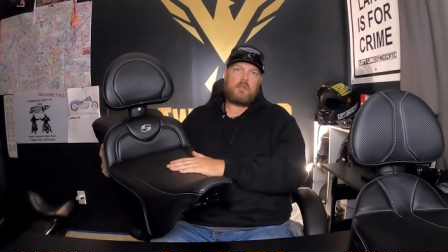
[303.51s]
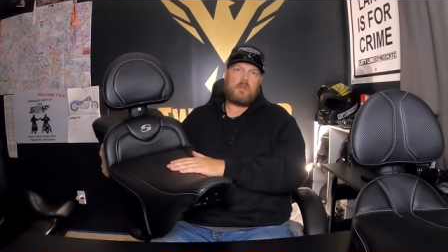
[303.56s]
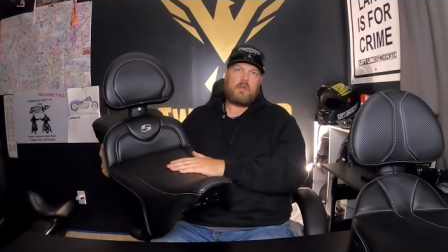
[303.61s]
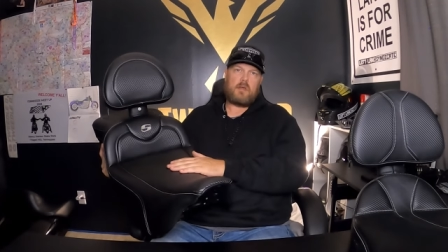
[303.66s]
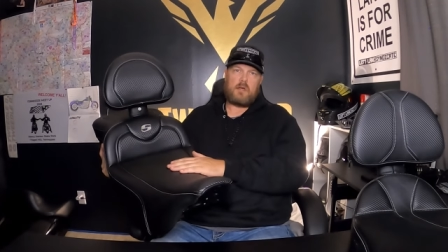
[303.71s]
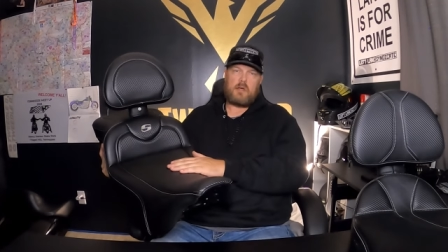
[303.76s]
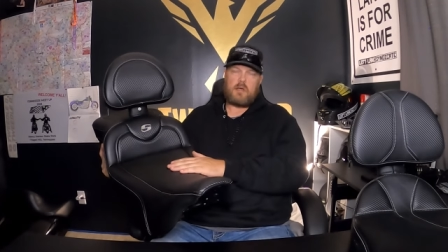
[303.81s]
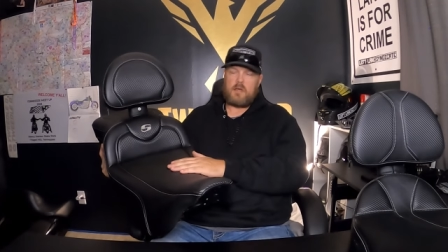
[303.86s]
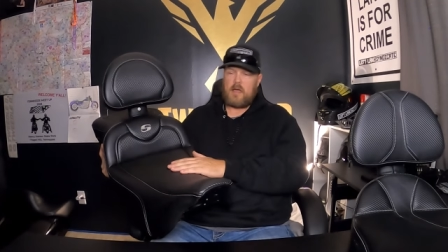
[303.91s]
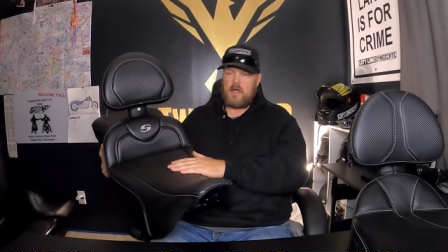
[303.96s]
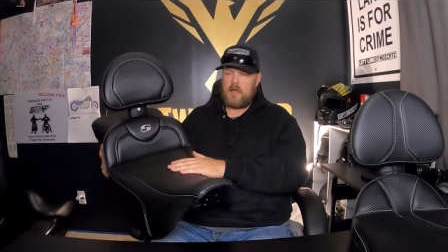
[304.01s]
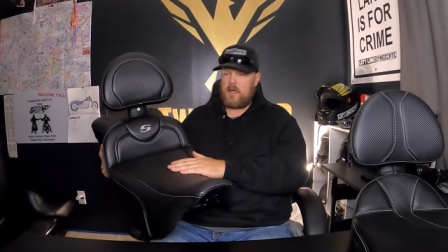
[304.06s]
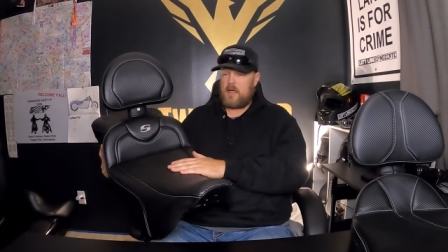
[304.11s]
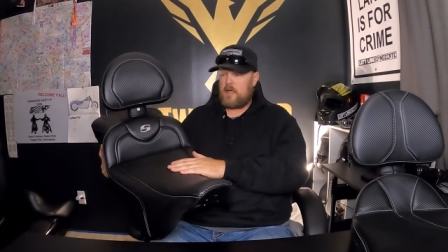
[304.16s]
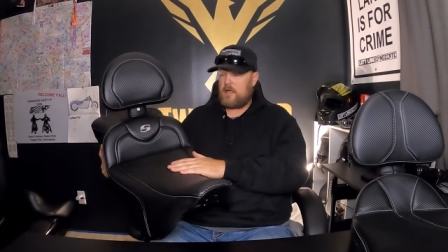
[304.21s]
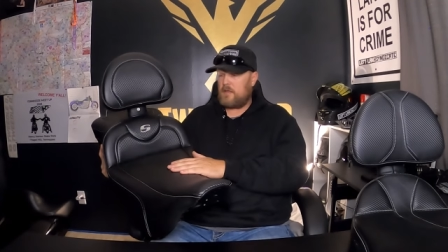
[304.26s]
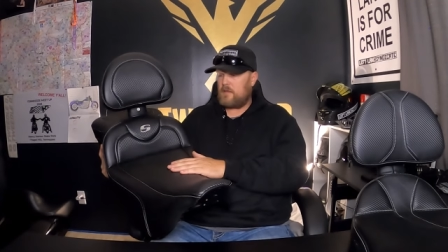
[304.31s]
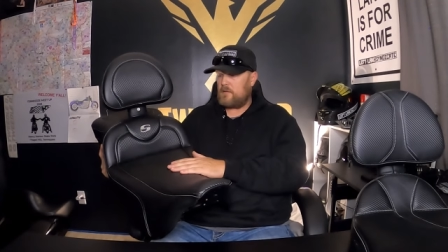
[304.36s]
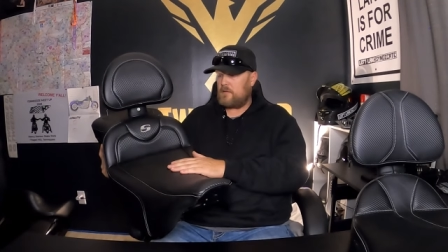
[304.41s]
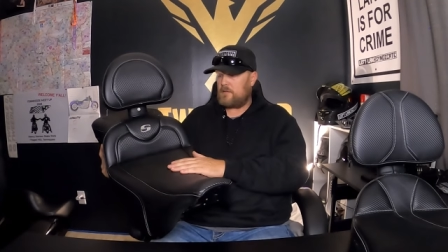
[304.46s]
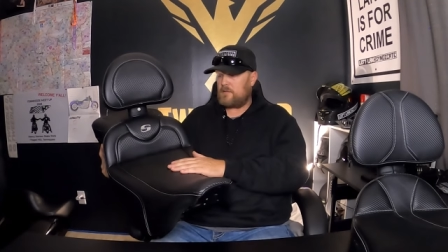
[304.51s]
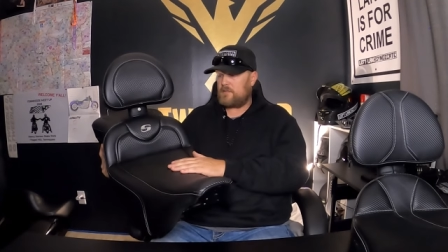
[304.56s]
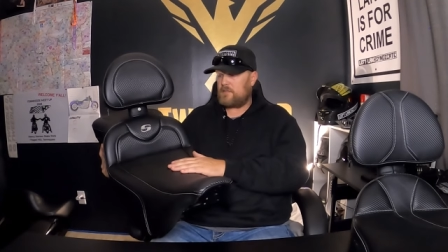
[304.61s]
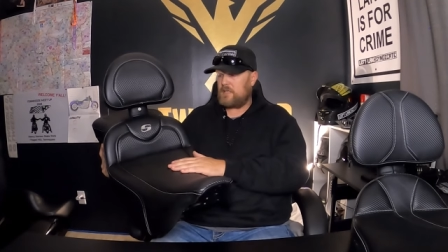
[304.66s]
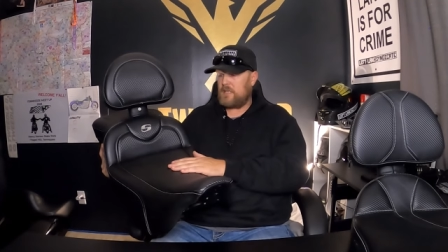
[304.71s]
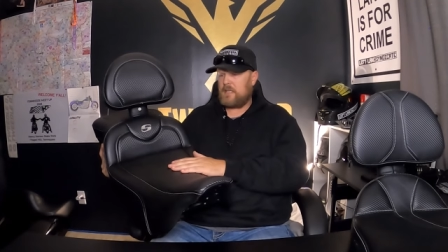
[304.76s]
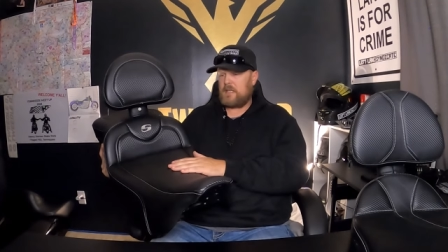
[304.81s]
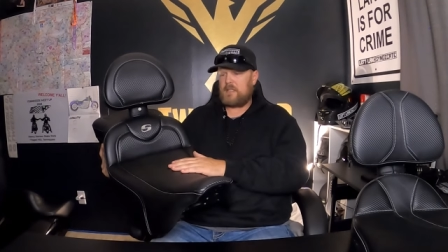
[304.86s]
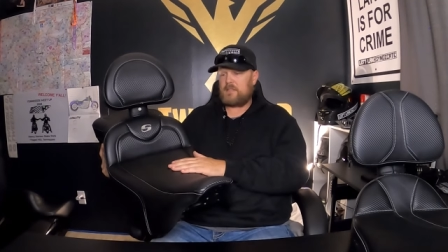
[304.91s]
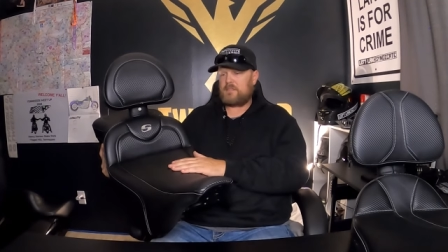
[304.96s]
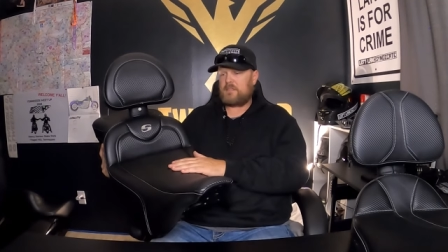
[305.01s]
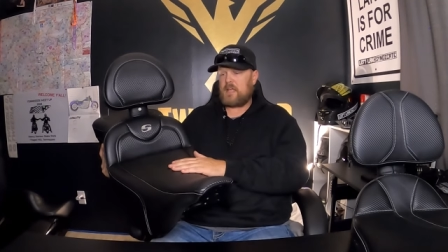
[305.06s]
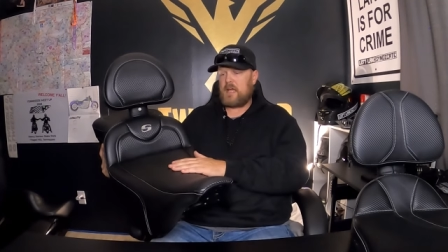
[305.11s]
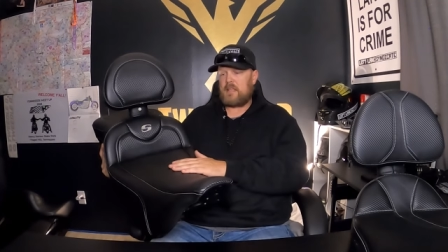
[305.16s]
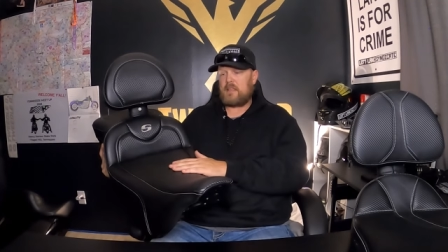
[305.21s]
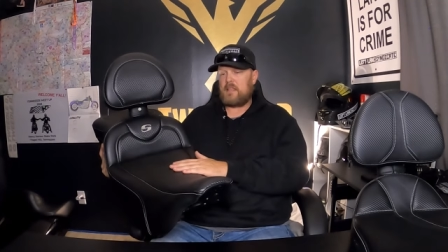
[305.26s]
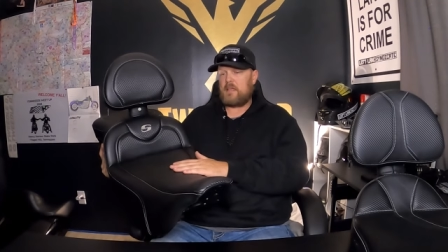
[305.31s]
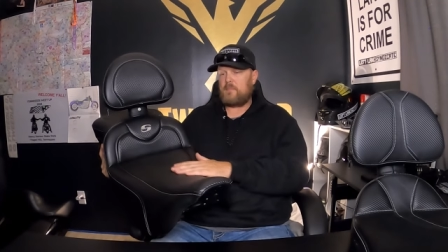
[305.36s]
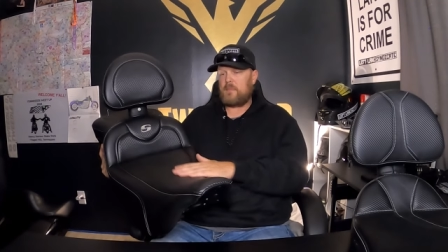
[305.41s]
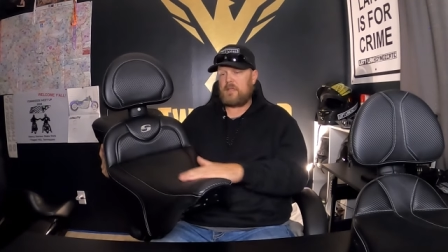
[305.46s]
Uh, I, the seat has
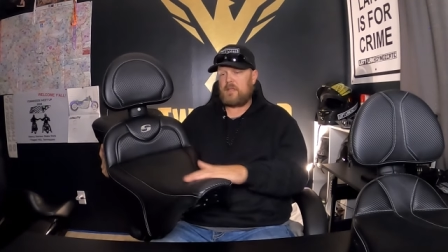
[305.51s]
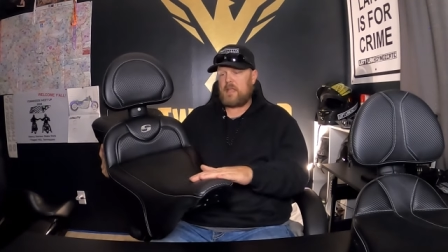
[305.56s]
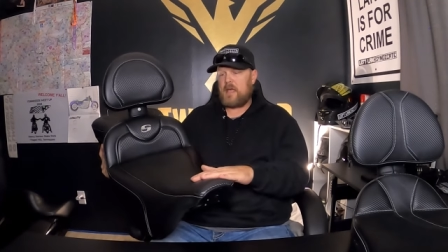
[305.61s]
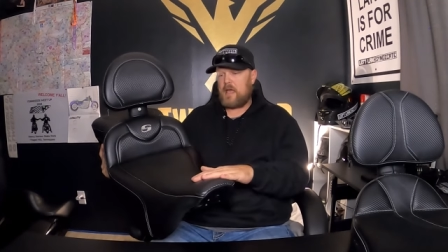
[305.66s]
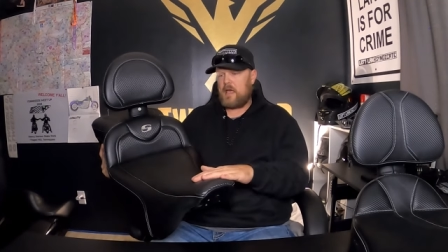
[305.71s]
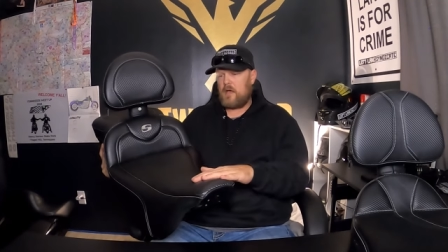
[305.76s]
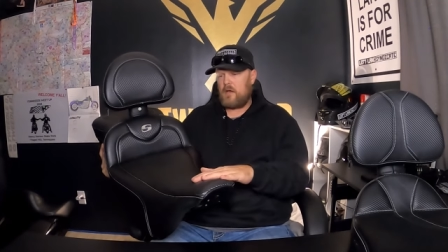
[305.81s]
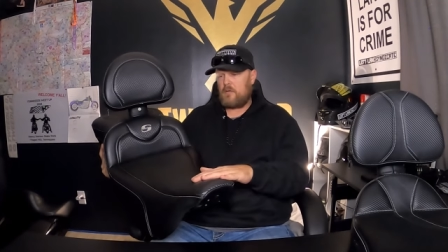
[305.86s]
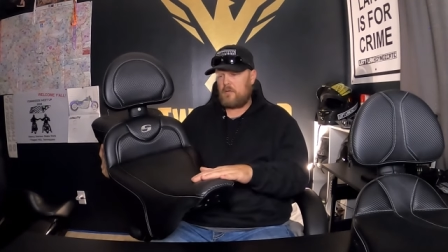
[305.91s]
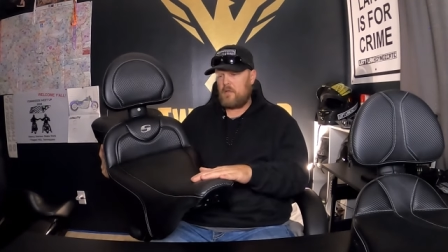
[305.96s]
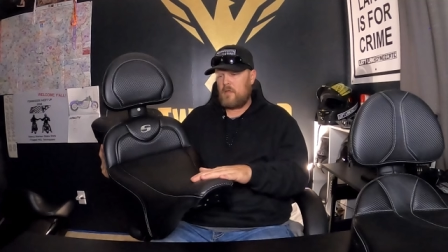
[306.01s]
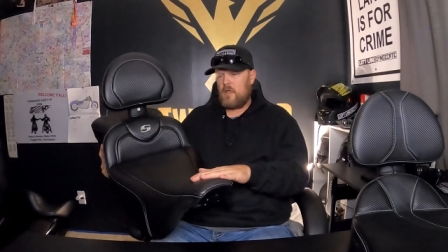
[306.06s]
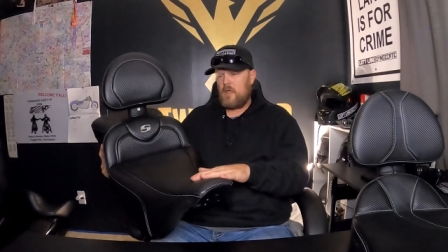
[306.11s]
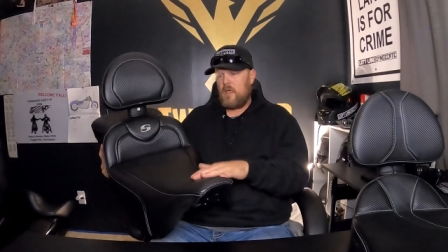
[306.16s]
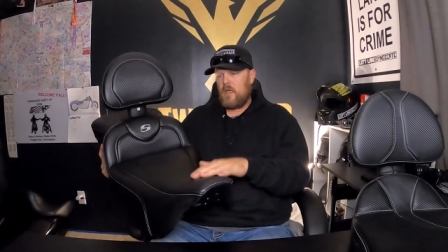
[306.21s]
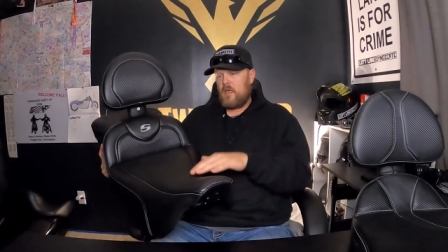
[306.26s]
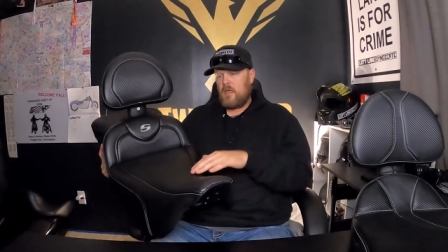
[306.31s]
not let me down.